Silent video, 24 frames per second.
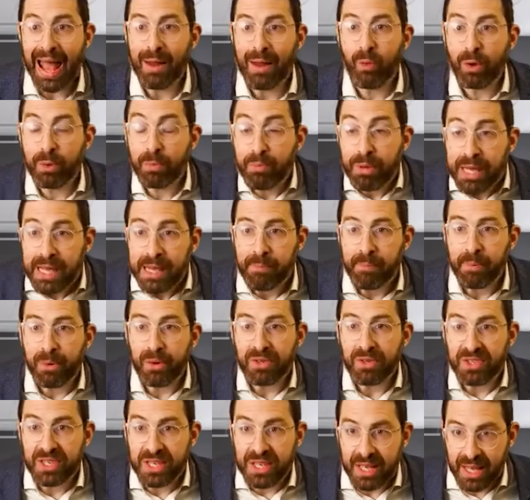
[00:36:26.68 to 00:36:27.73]
And when people
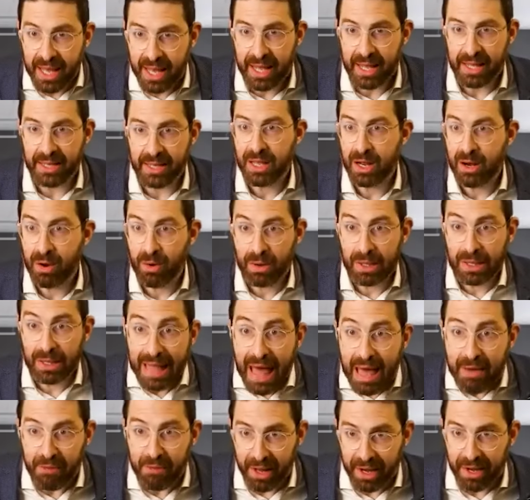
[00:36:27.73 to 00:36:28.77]
see kids that are
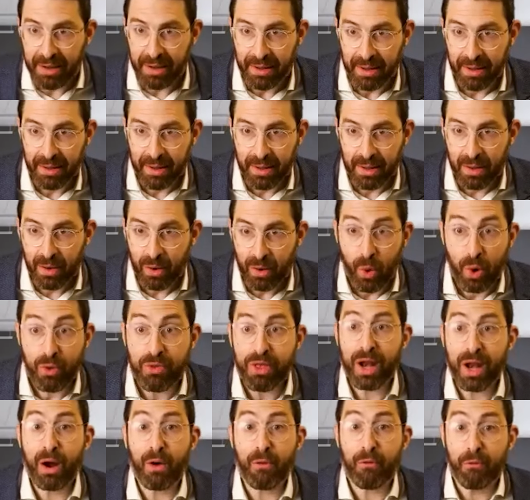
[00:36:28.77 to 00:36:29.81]
11, or
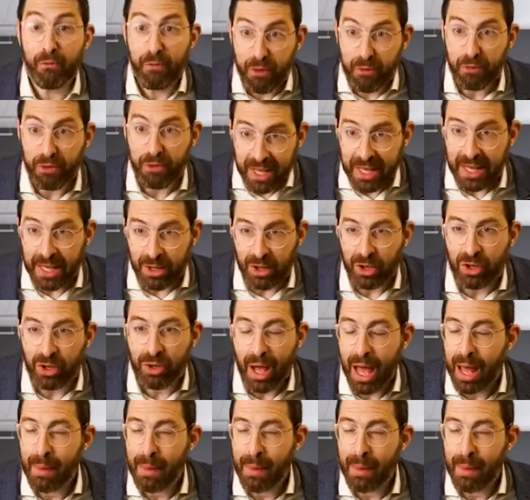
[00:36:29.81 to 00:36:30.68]
that are 15.